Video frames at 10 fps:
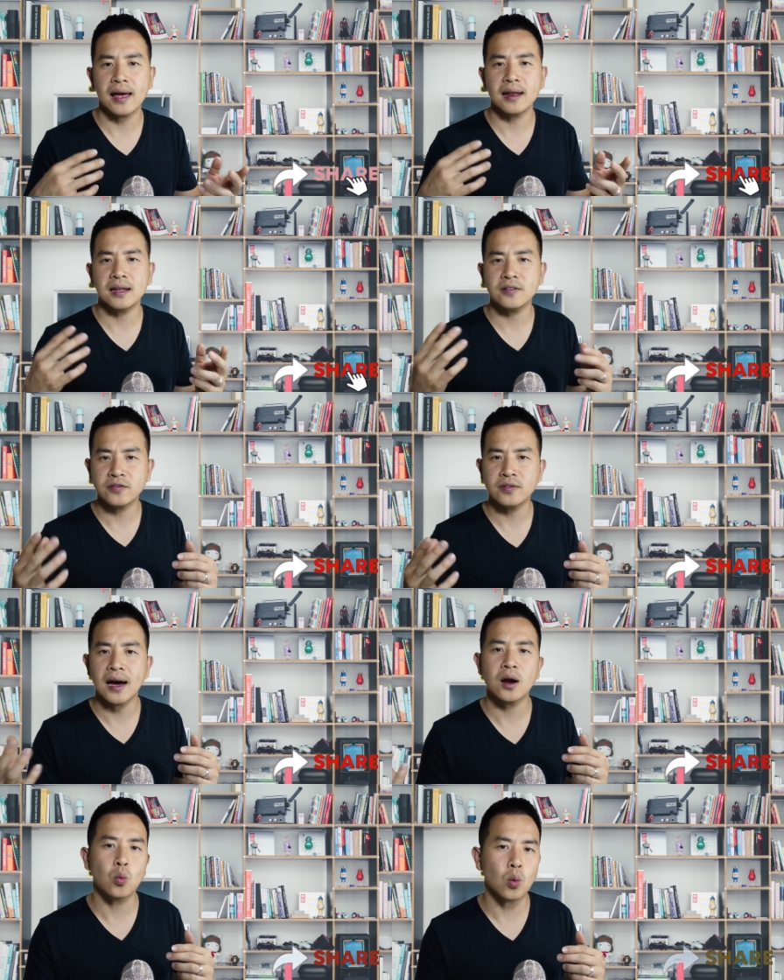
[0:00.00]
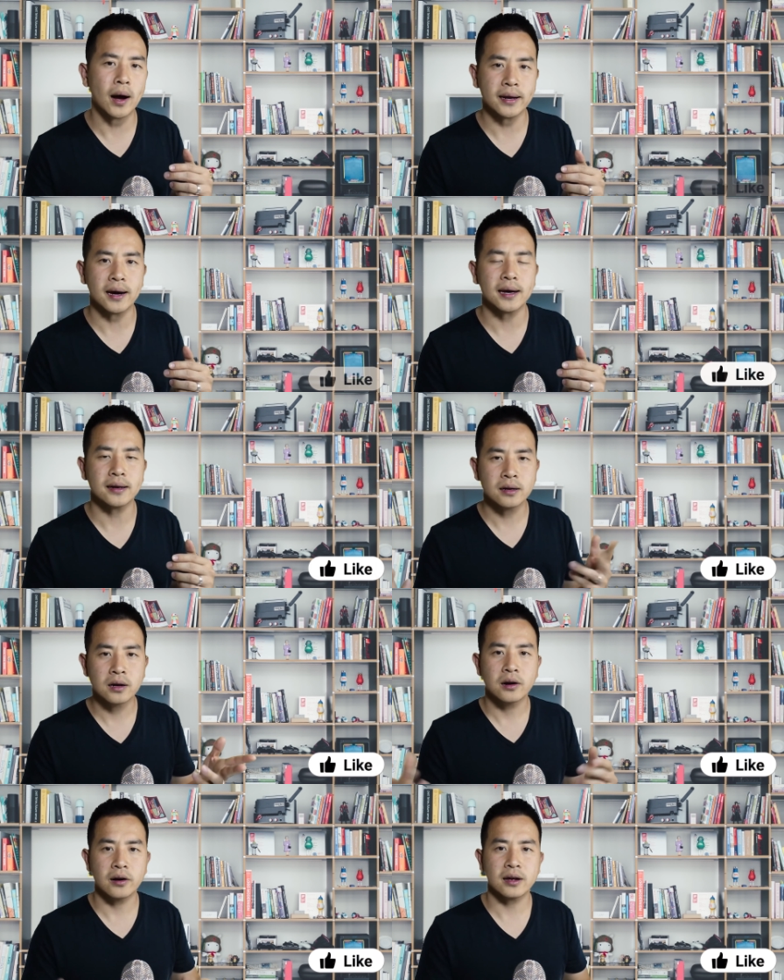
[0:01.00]
And if not, why not?
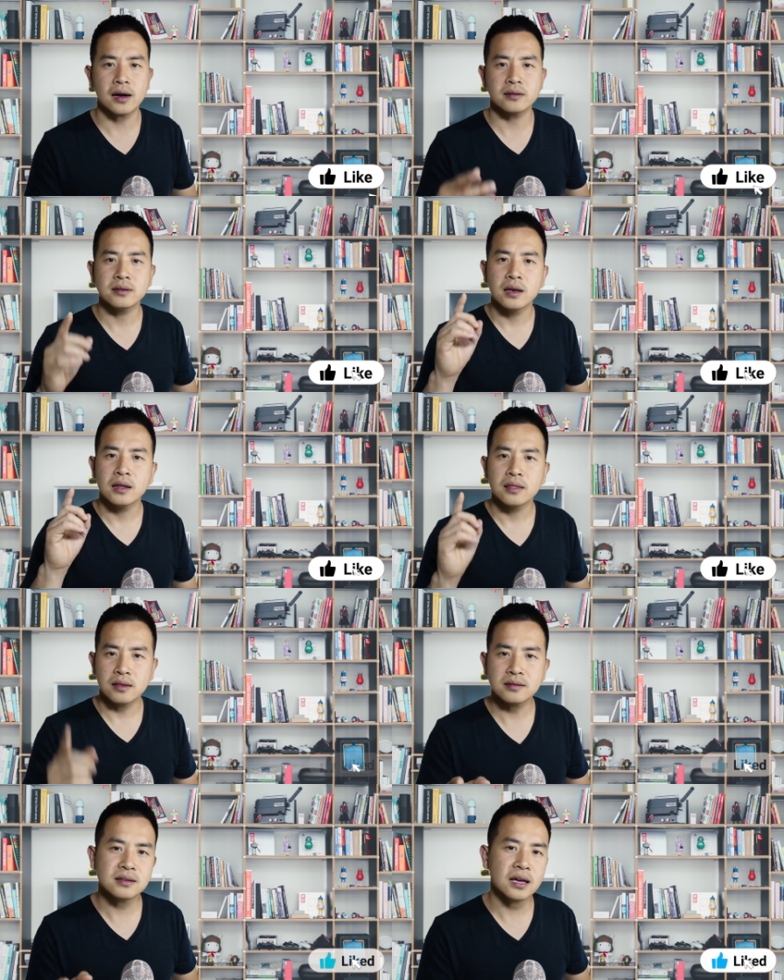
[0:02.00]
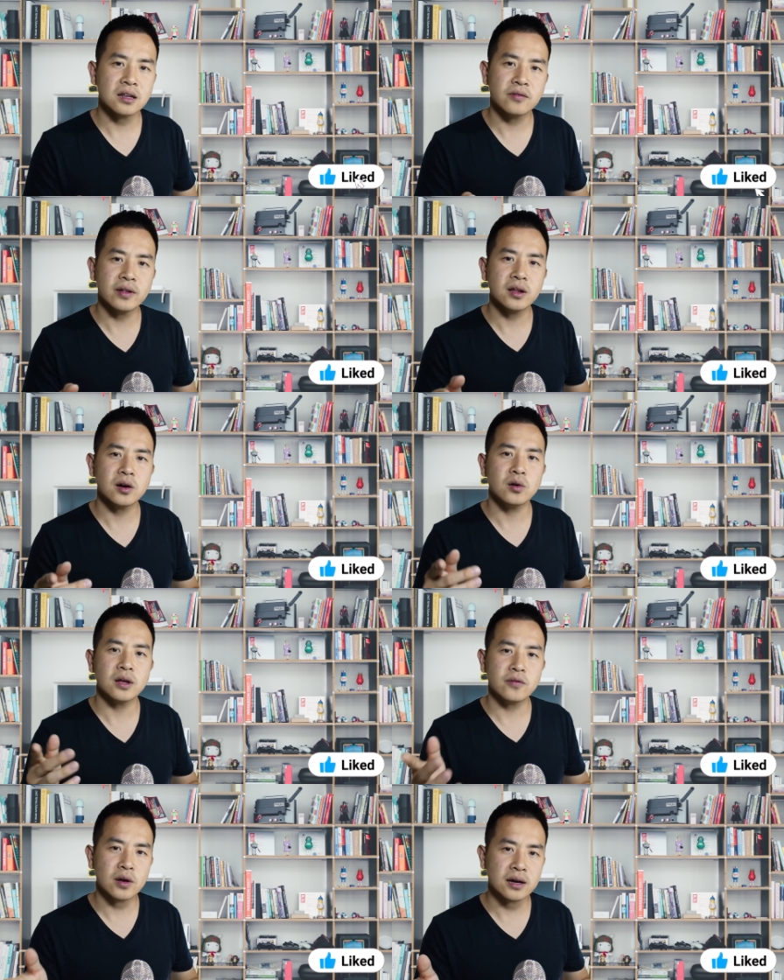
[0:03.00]
All right, guys. This is the end of the video.
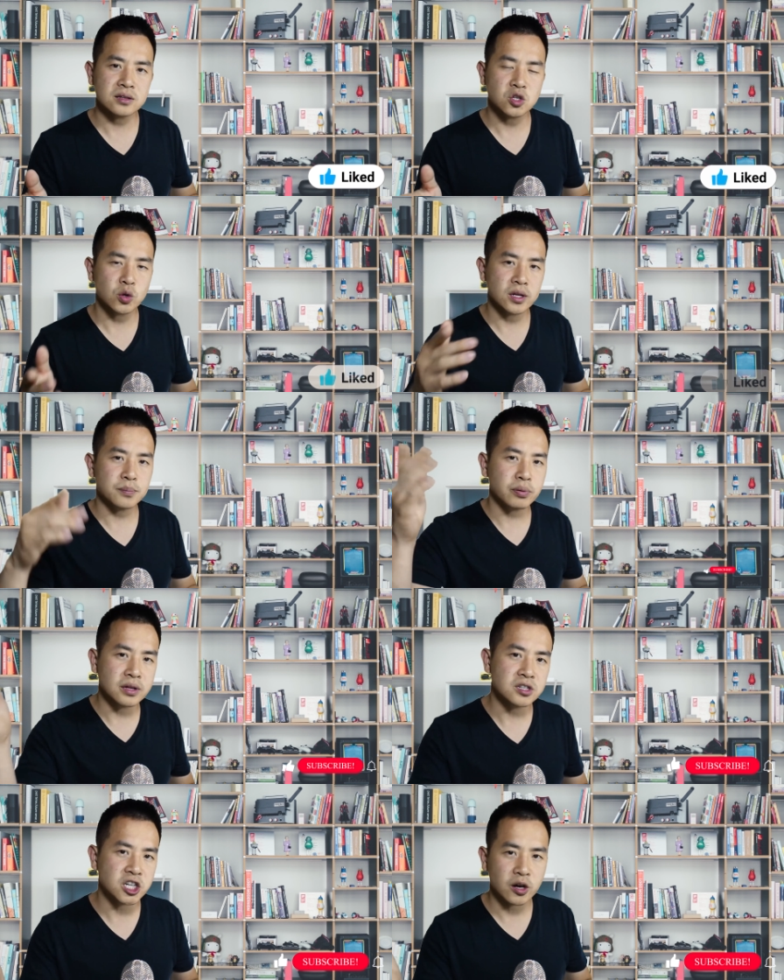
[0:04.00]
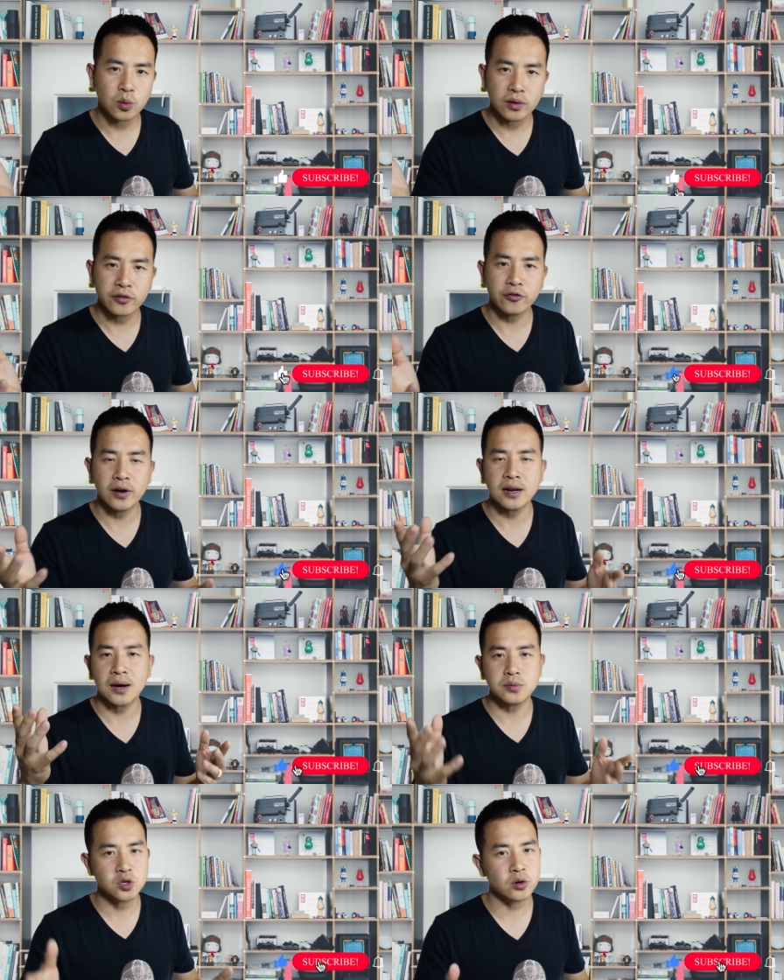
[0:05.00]
If you guys enjoyed it, please share it with a friend.
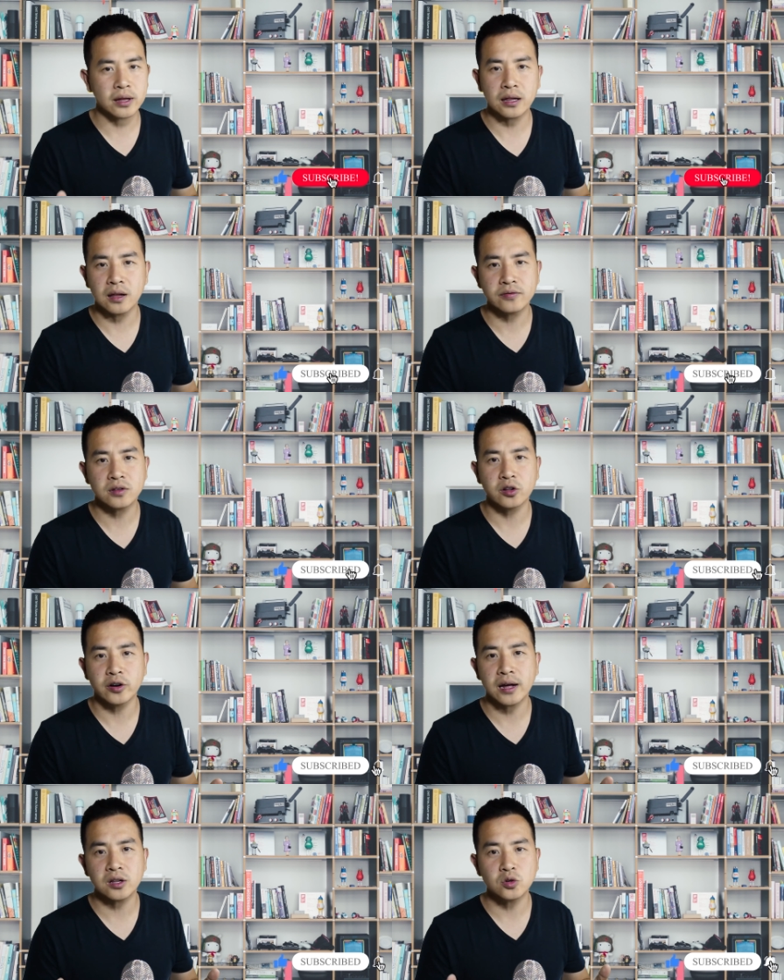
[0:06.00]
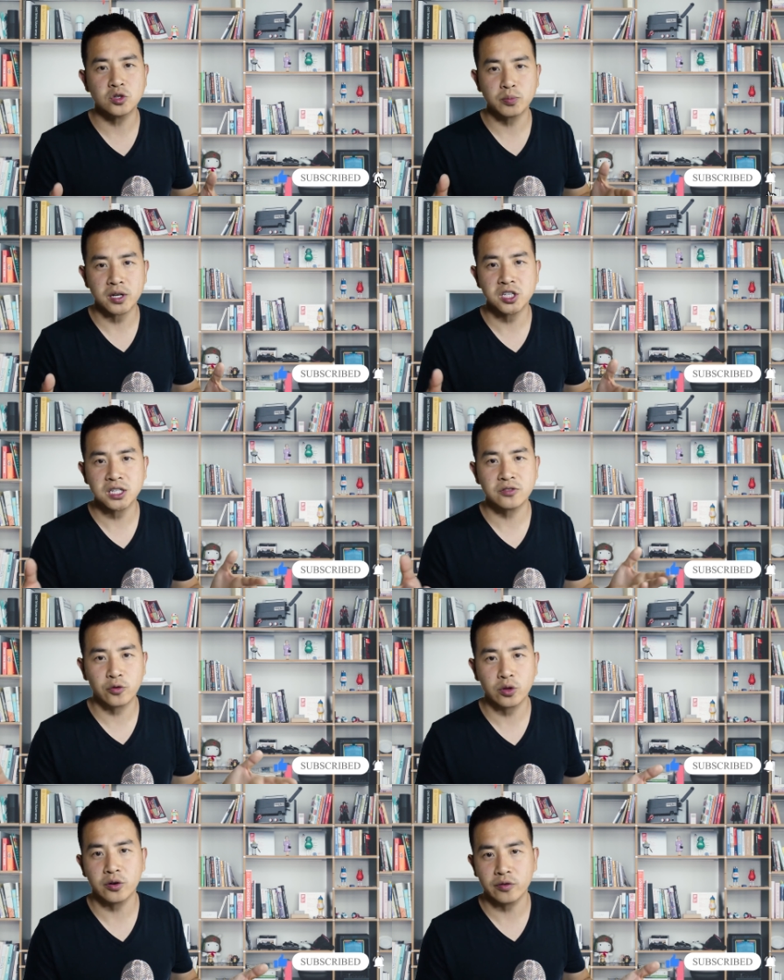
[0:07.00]
I'm sure they'd love to learn how to use spreadsheets
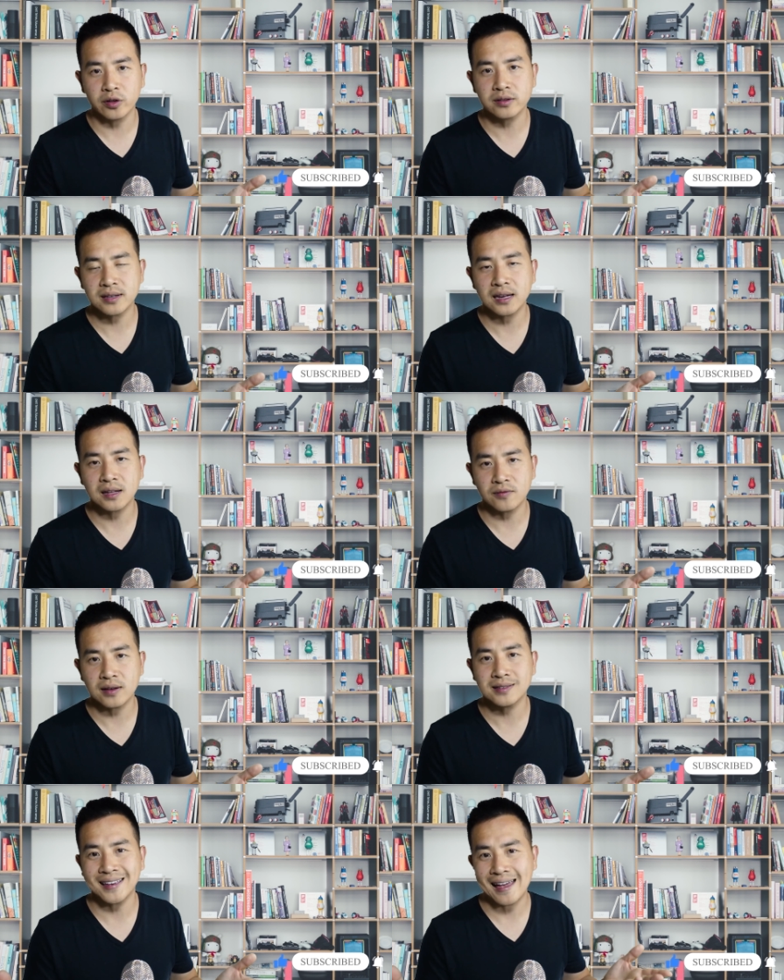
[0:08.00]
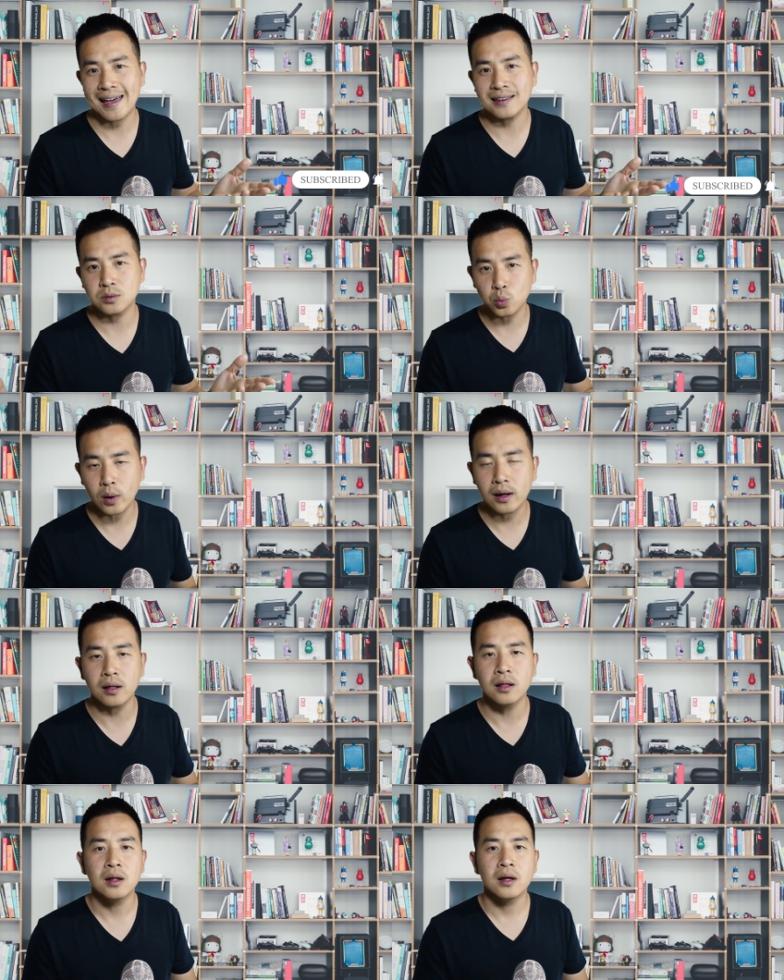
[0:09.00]
for their real estate investing as
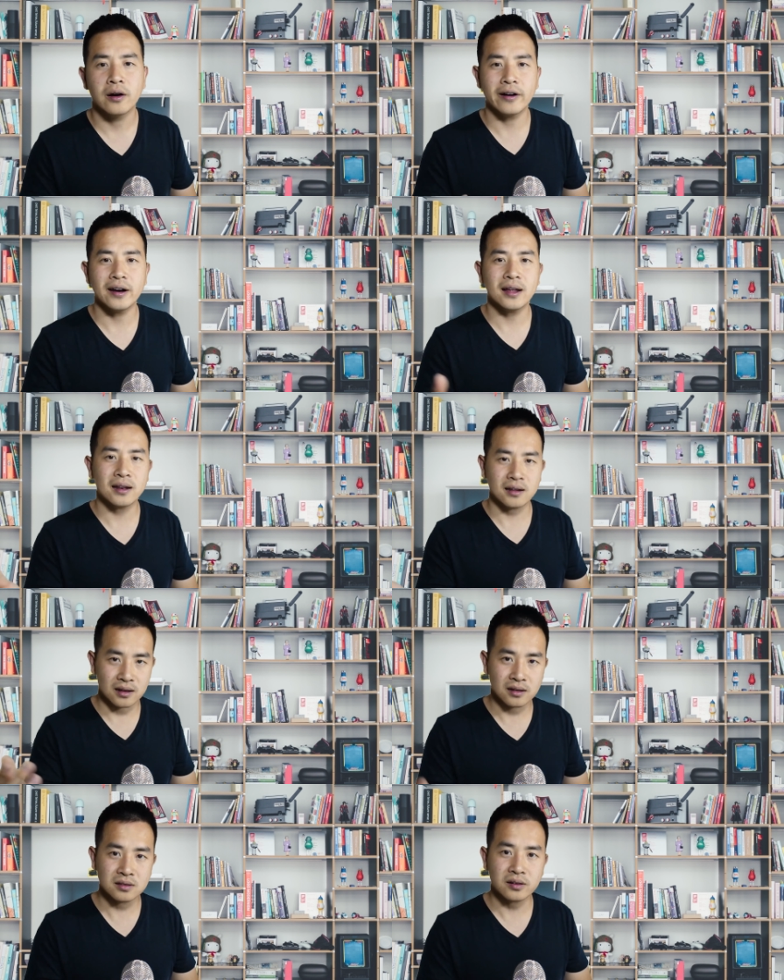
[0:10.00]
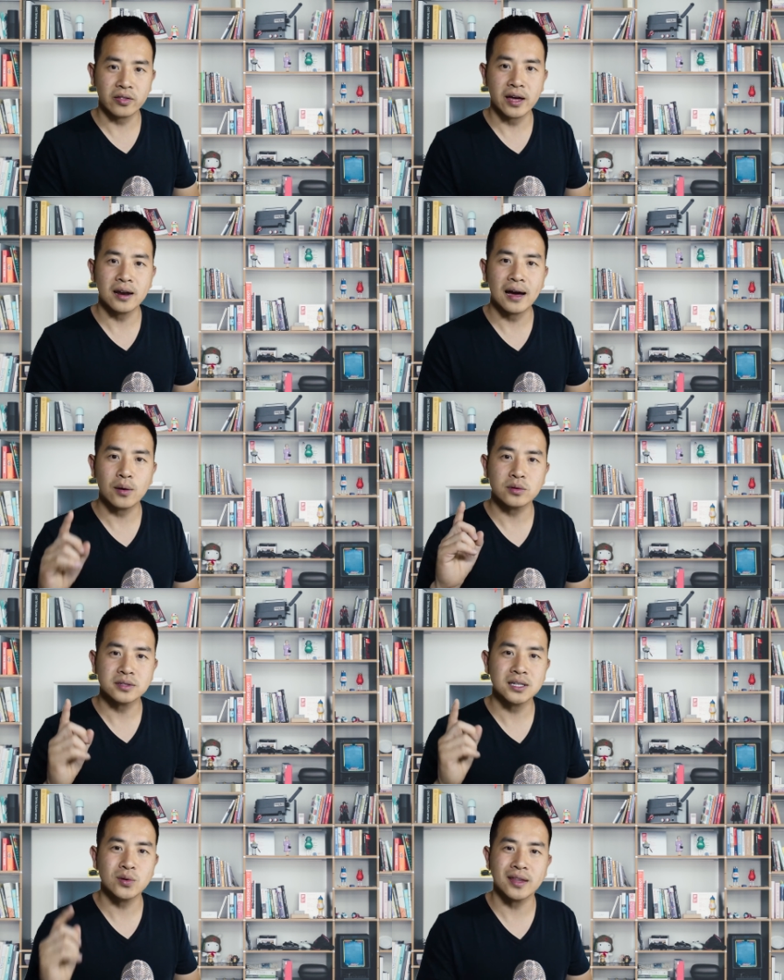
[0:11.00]
well. All right, and until then, I will
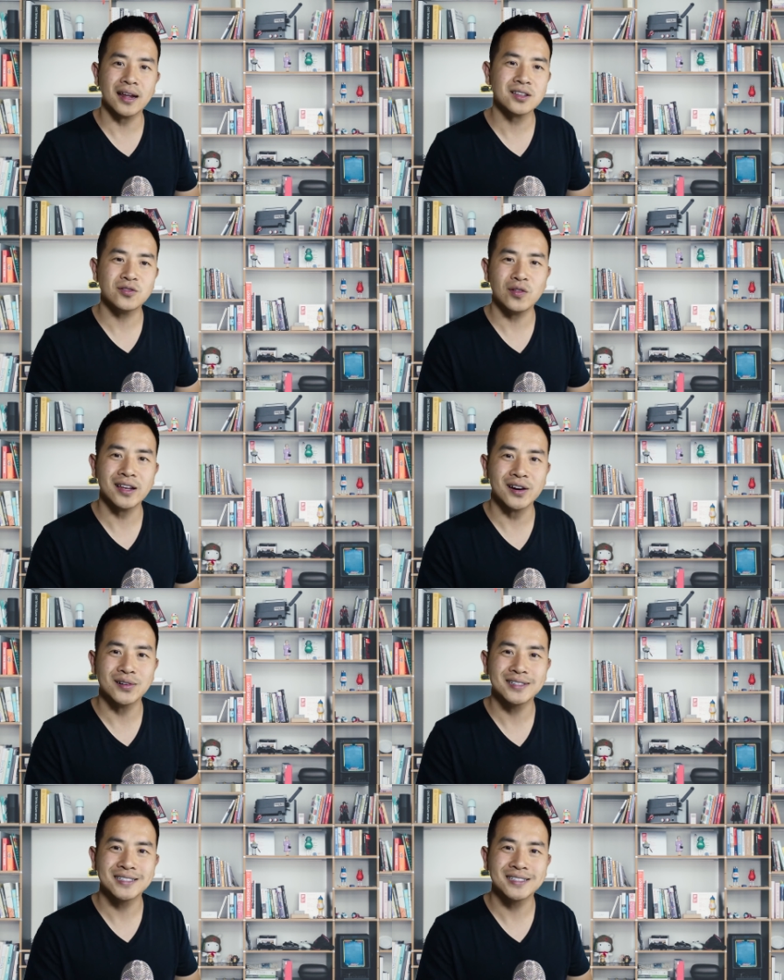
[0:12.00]
see you in the next video.